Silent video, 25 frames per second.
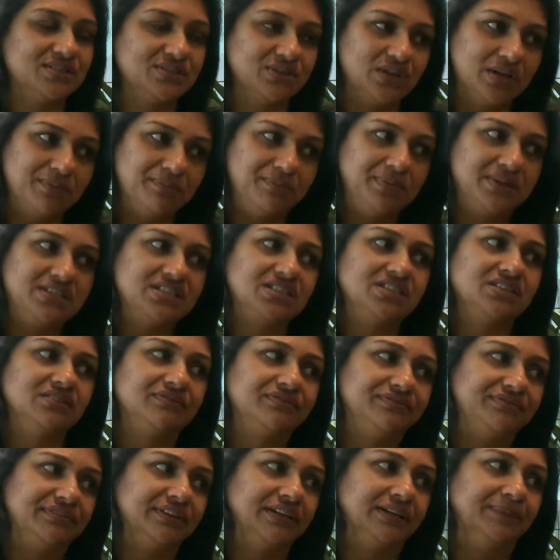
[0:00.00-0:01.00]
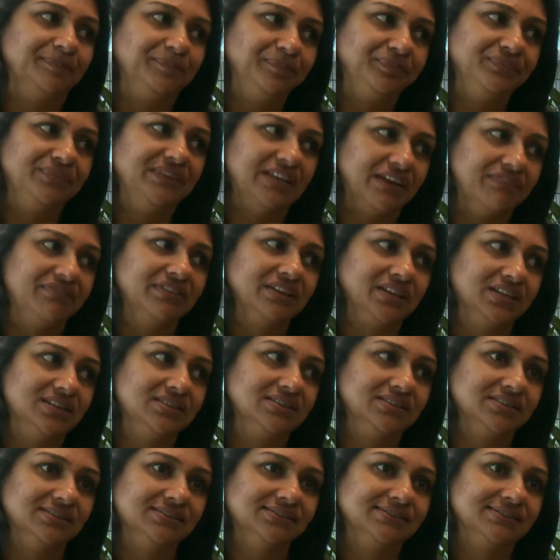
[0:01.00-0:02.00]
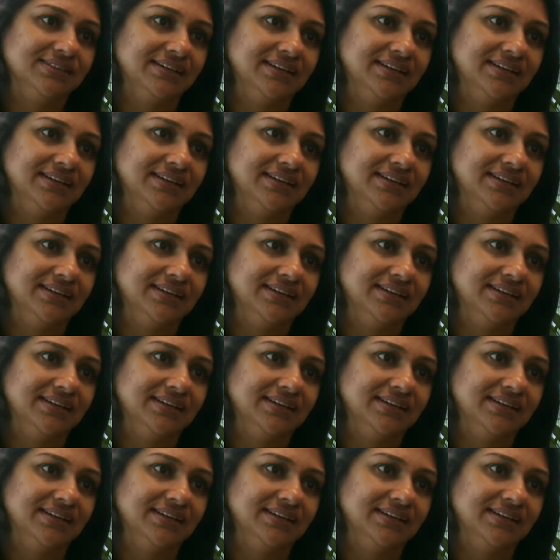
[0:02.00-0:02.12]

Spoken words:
So a bit of definitions